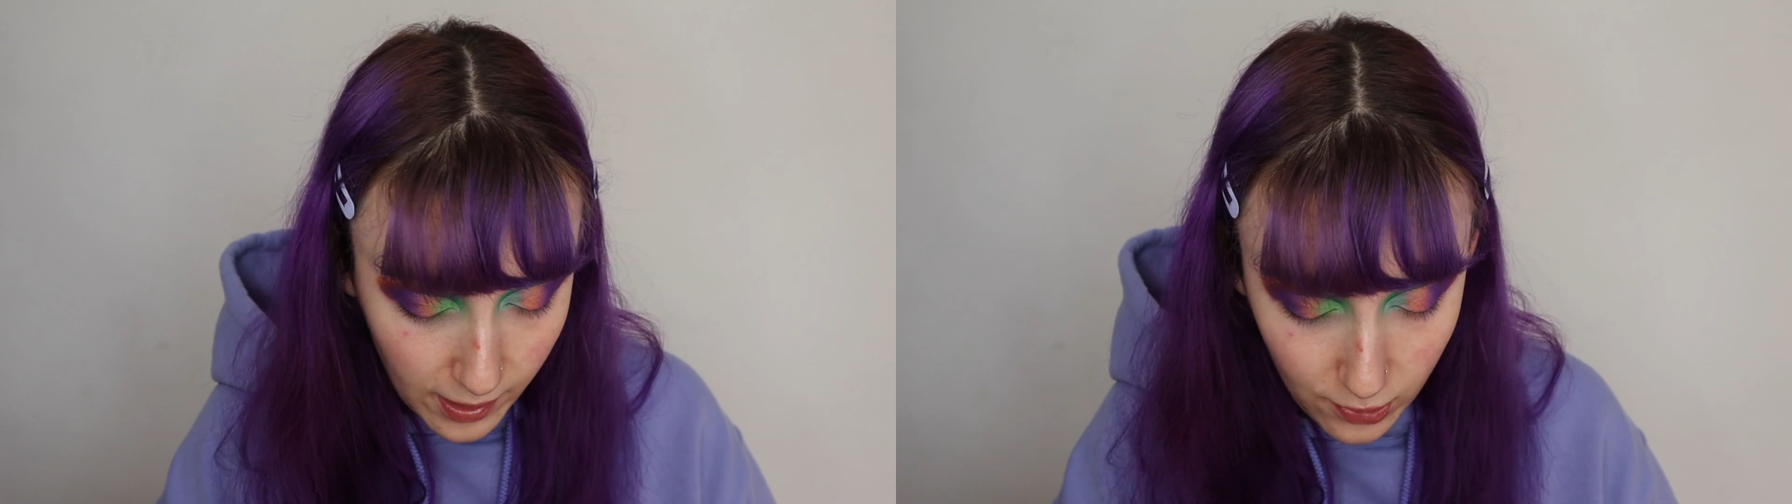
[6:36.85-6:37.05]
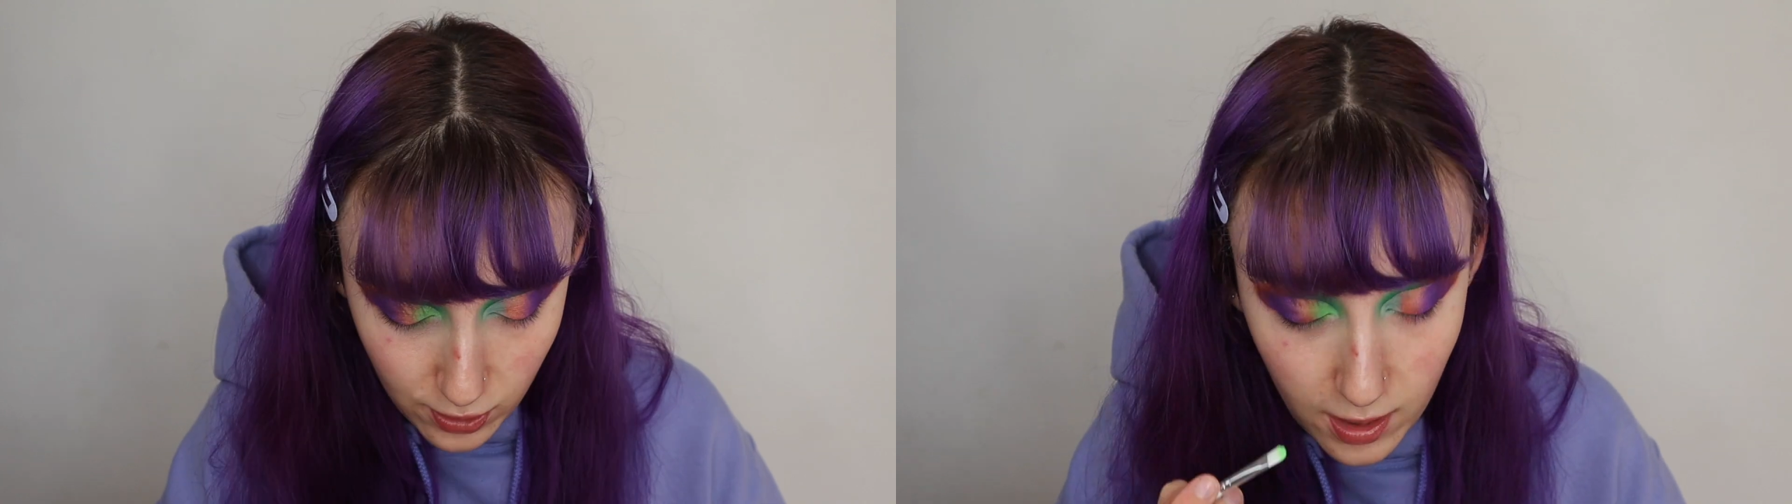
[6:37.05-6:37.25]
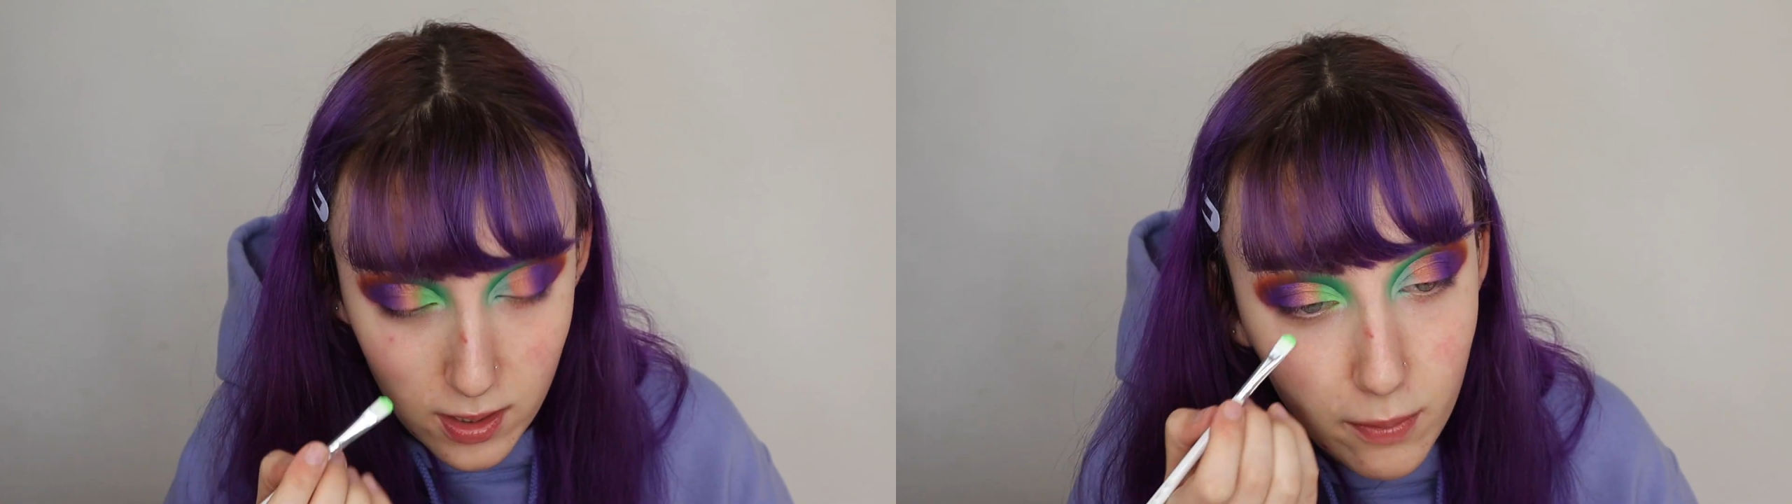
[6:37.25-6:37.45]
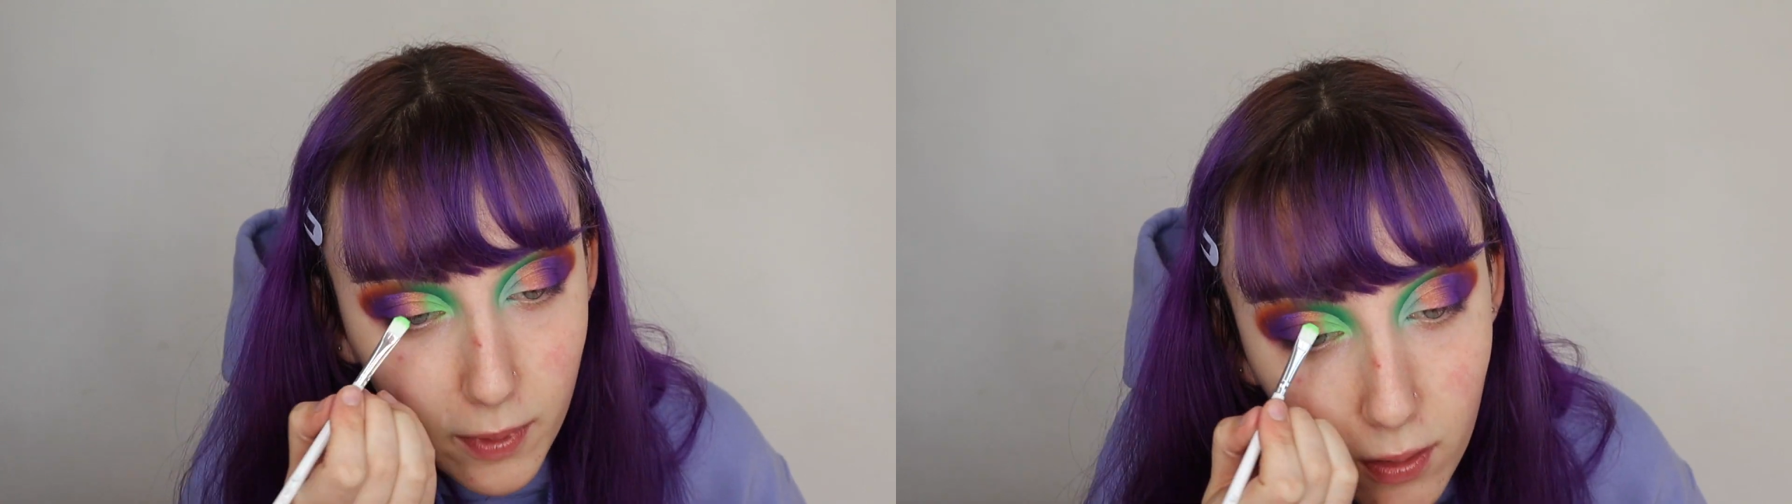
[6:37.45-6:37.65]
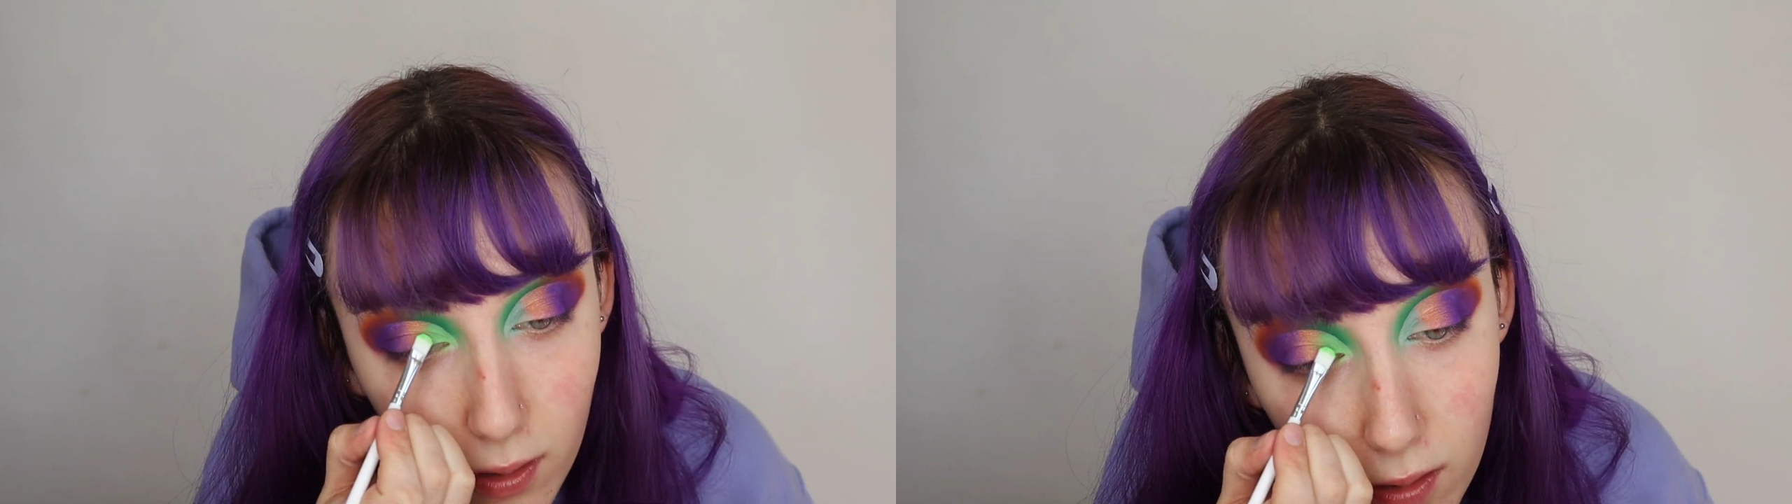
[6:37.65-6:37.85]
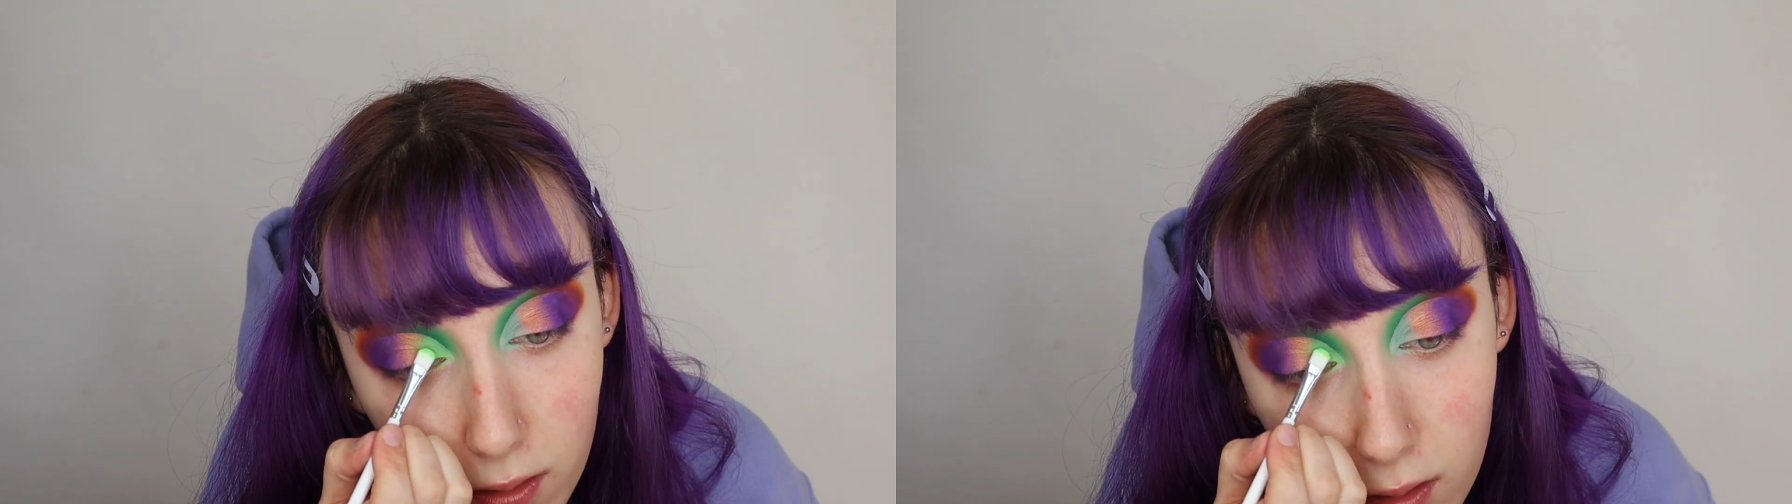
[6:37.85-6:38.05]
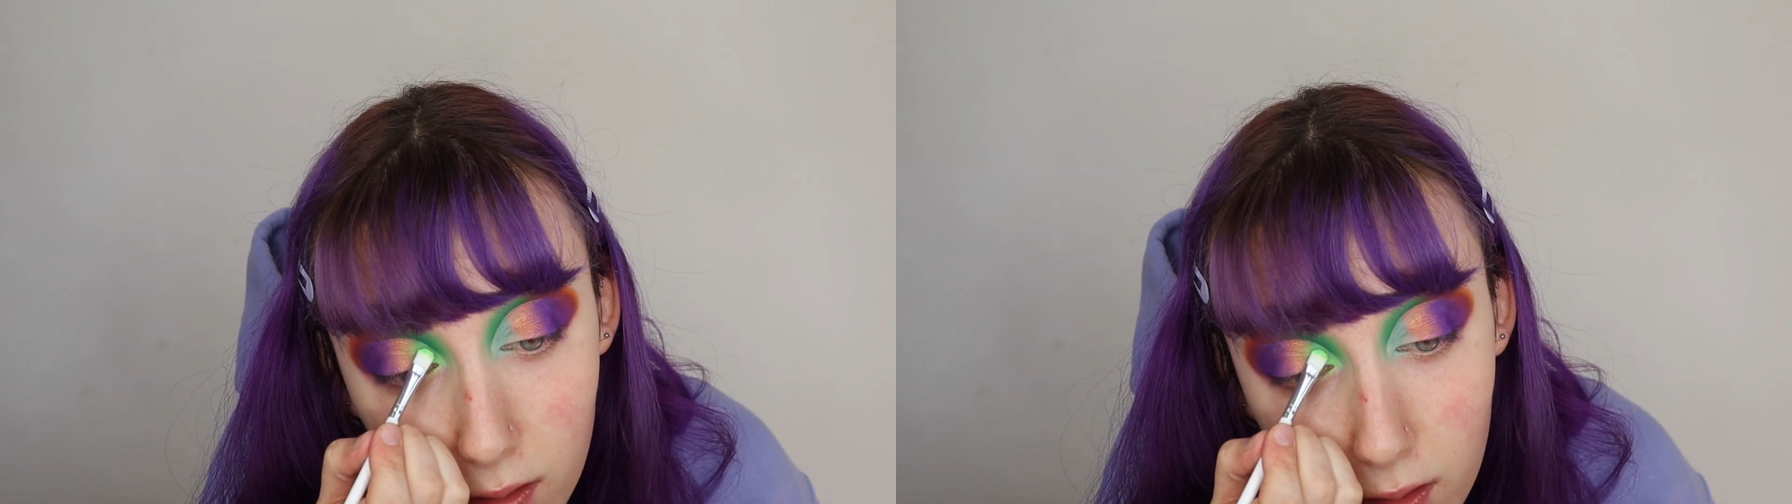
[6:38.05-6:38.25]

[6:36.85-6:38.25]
that shade, to be honest.